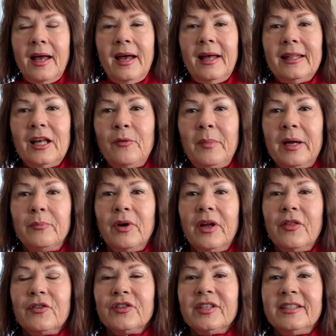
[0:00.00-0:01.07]
Hello, my
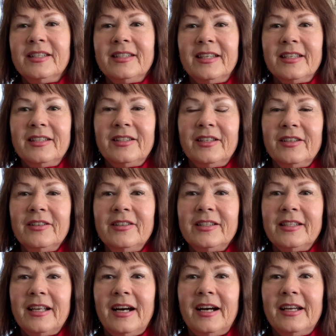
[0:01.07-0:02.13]
brothers and
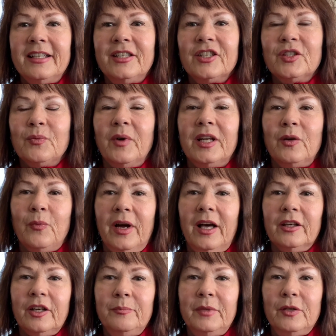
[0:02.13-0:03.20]
sisters. I just want to
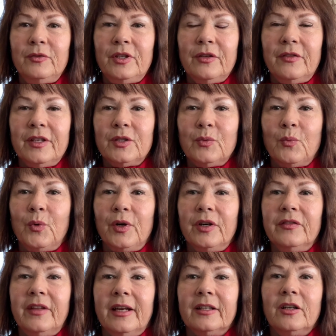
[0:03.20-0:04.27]
welcome you to this
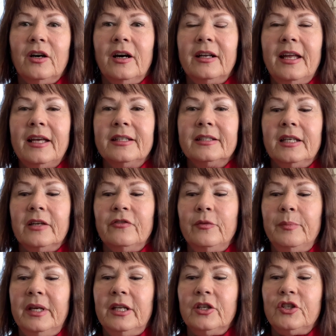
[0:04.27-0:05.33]
word that God has given
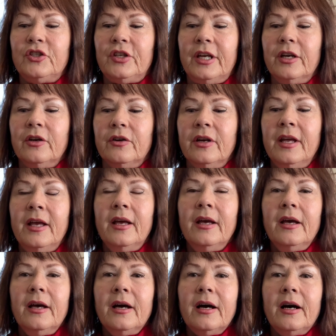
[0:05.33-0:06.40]
me to share
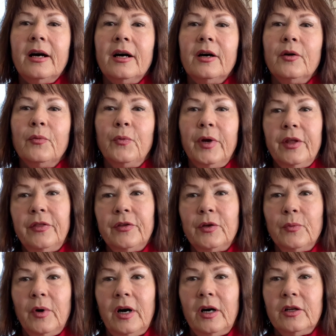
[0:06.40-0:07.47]
with
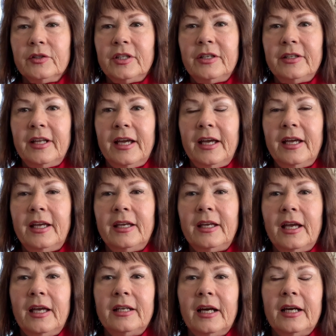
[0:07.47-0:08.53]
you all today.
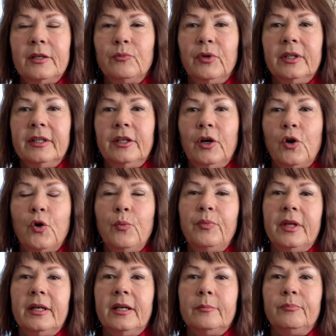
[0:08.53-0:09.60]
And I really hope
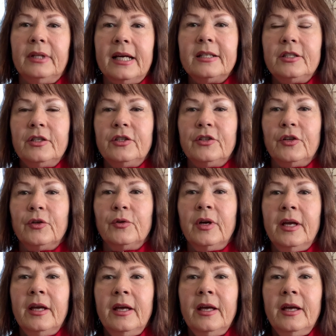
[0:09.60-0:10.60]
that it blesses you.